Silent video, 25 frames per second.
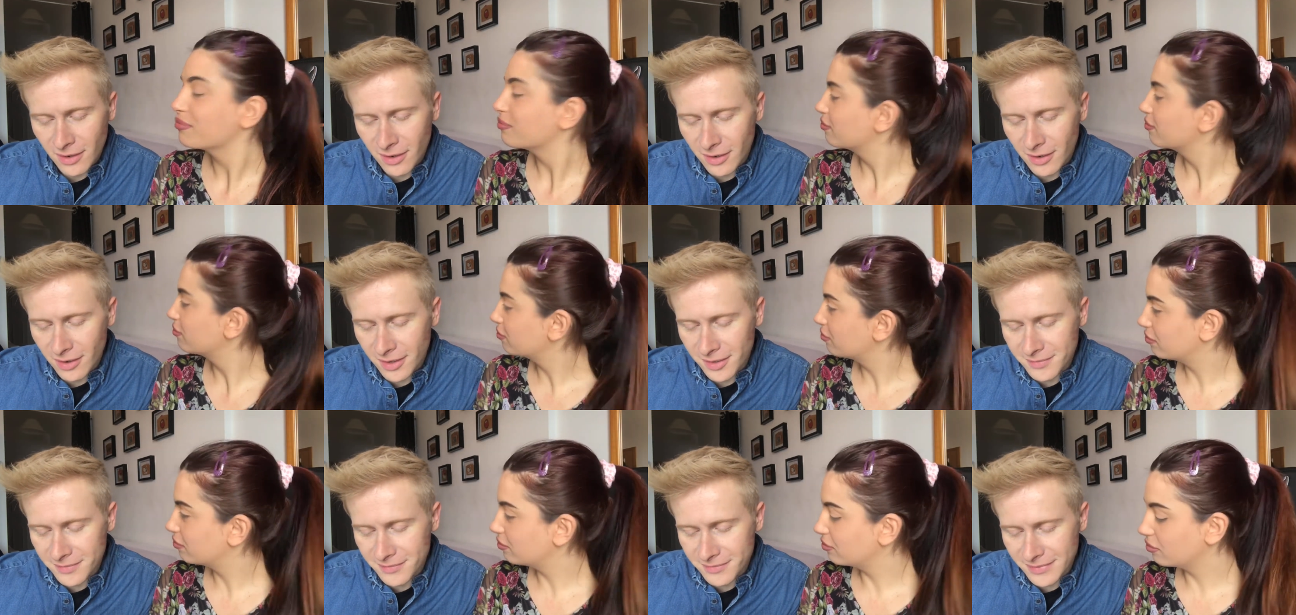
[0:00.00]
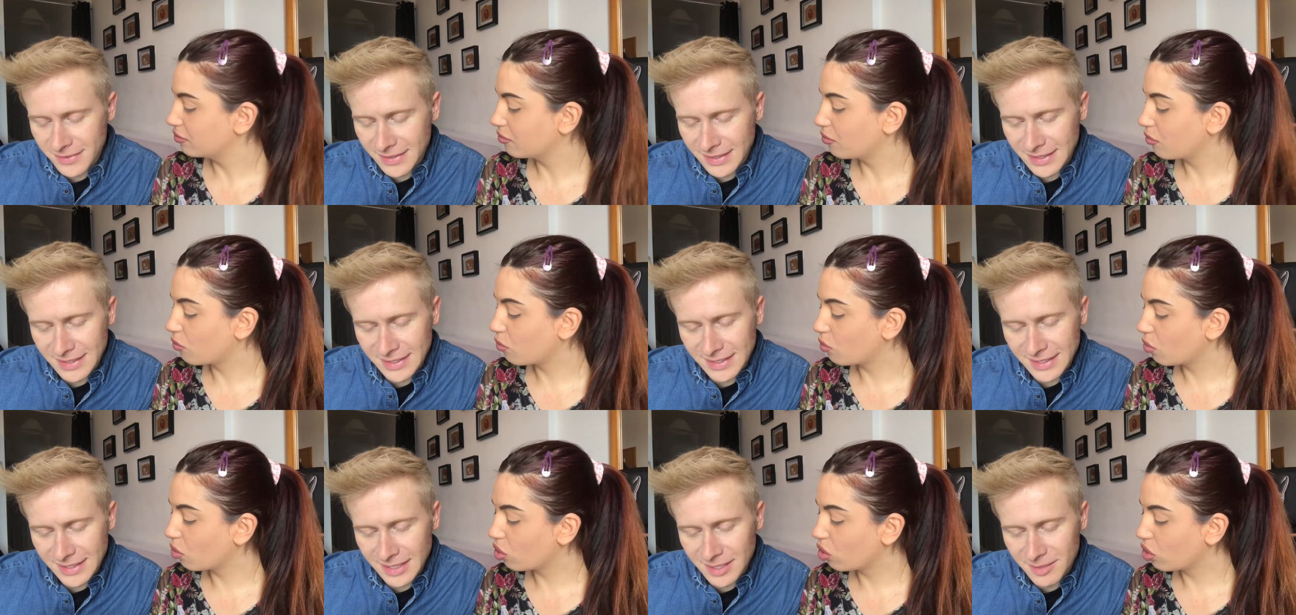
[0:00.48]
Speaker 1: I'm
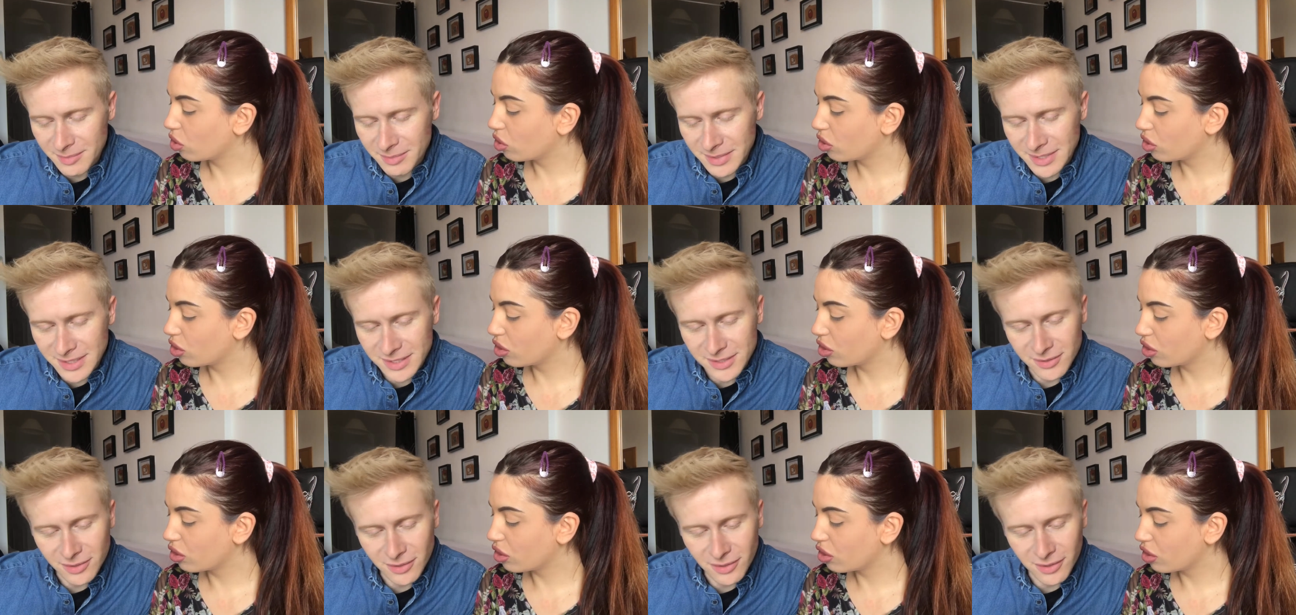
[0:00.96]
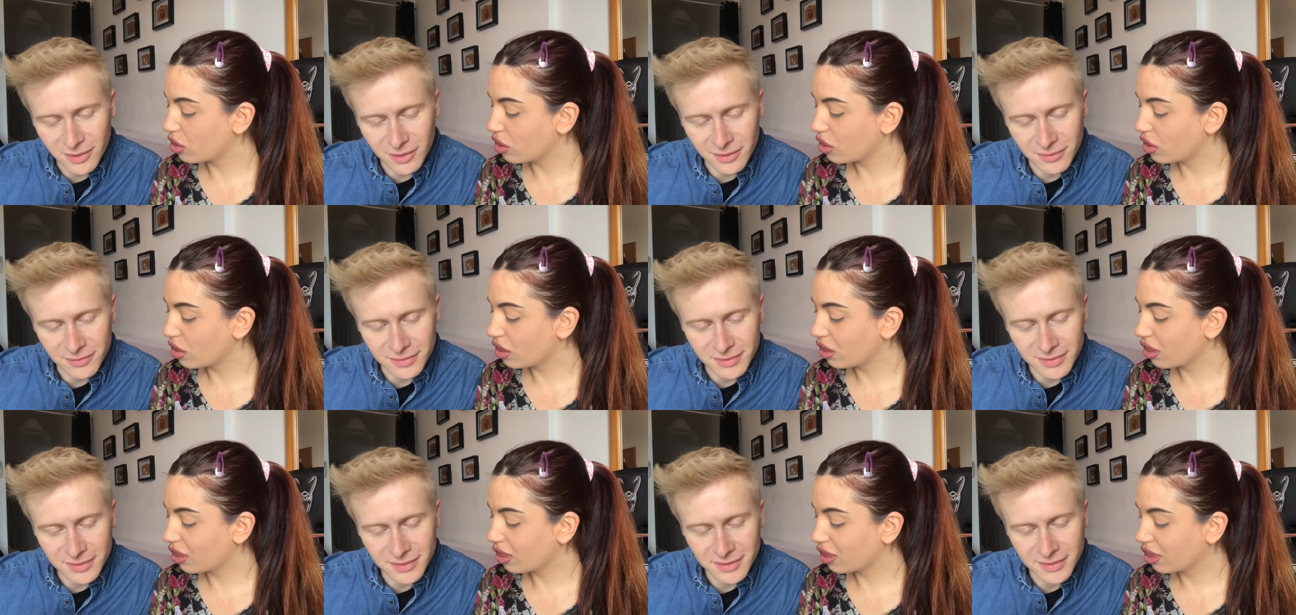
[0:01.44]
feeling a bit of
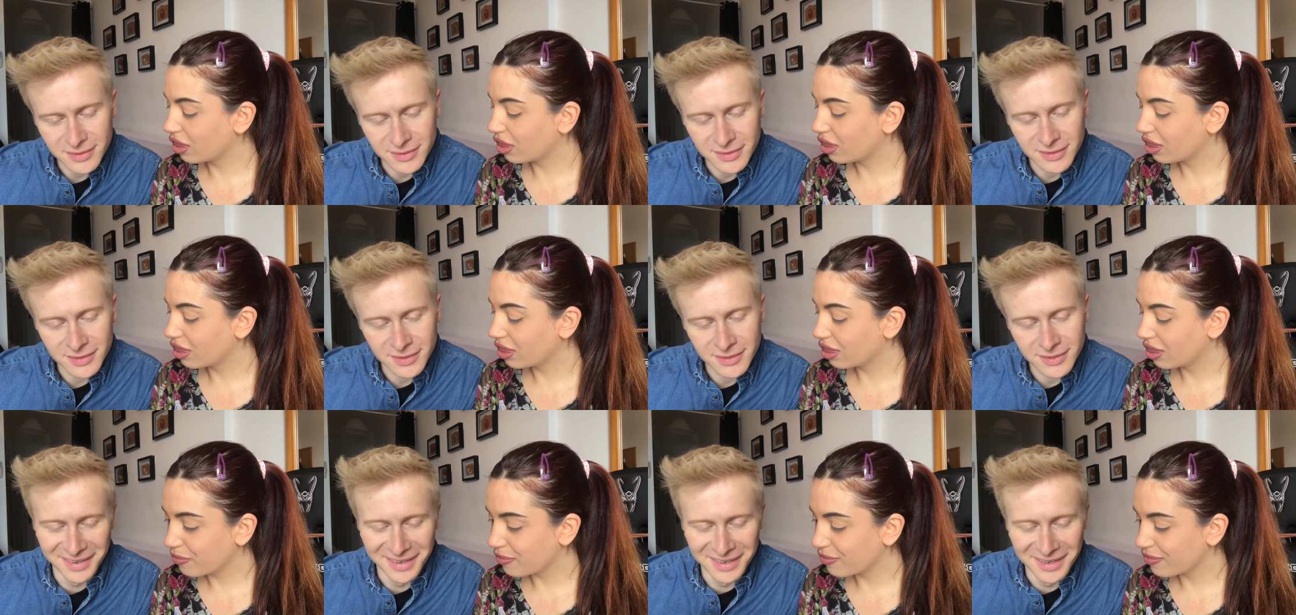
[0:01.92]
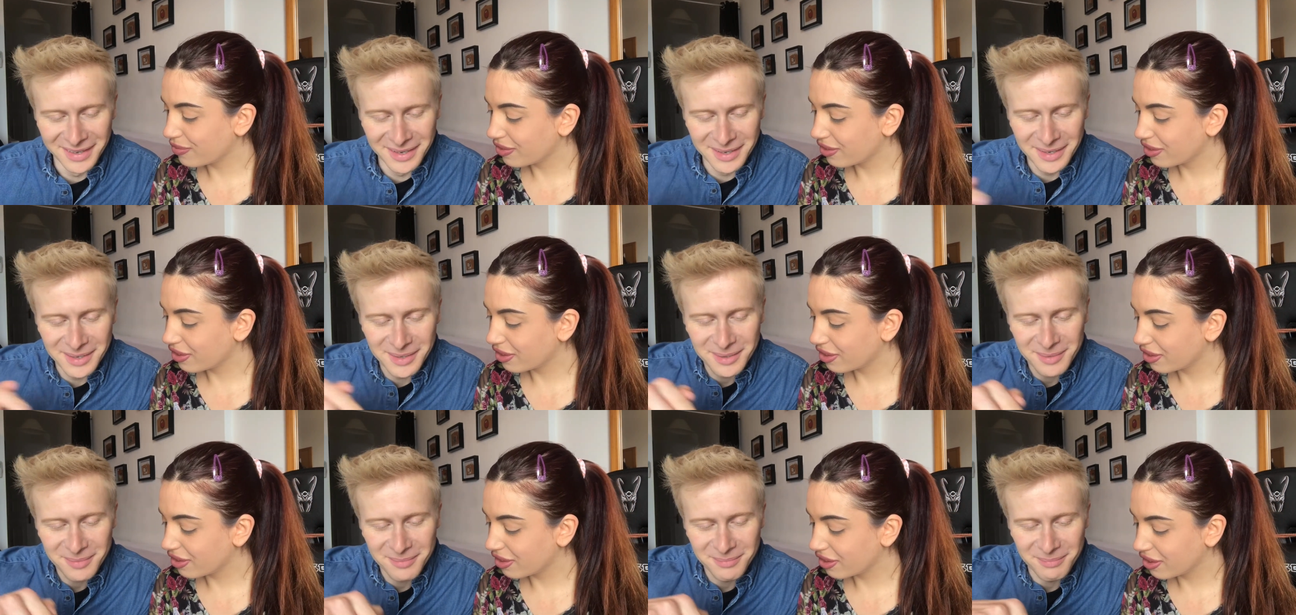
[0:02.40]

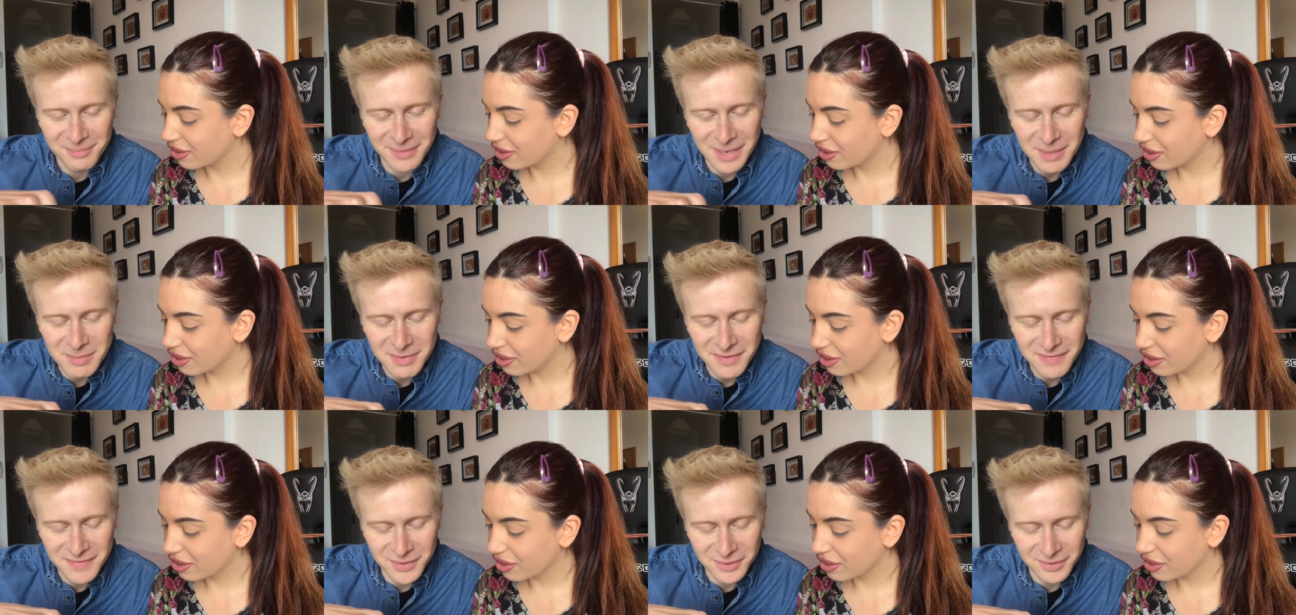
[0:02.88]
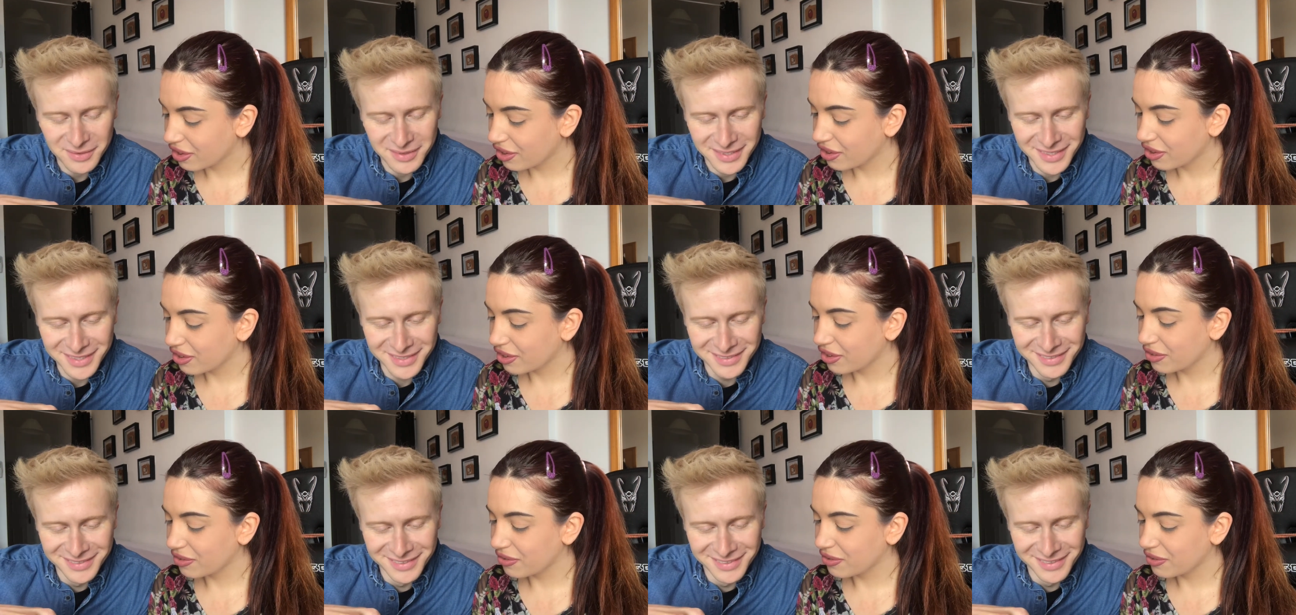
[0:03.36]
maybe
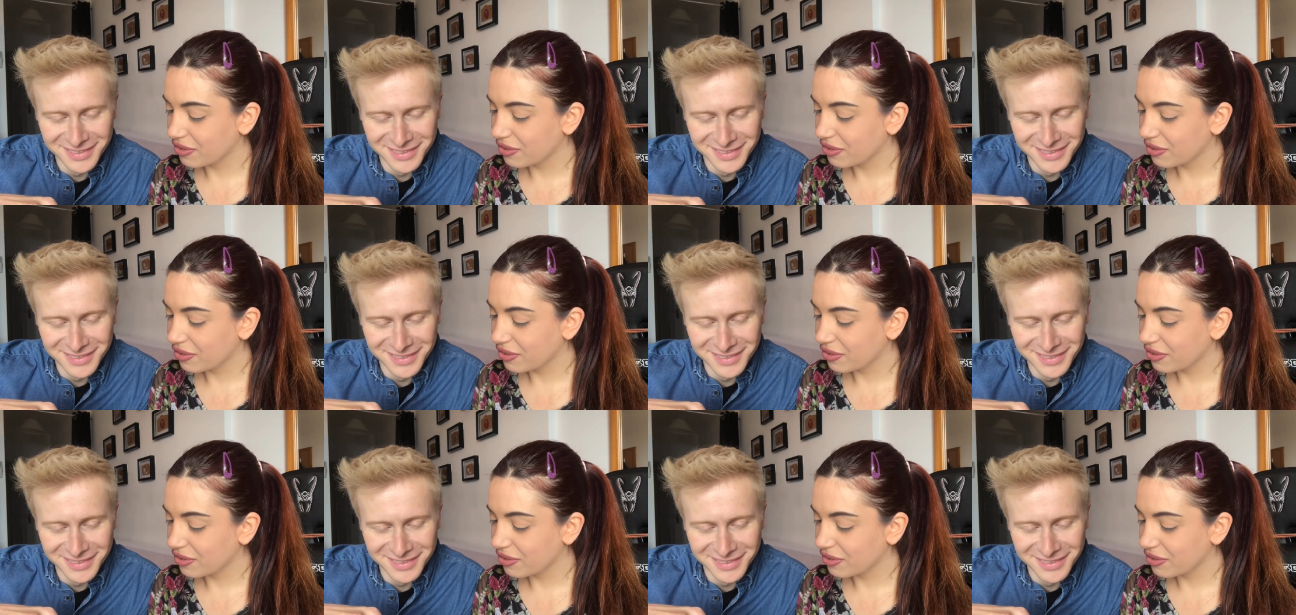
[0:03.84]
filthy.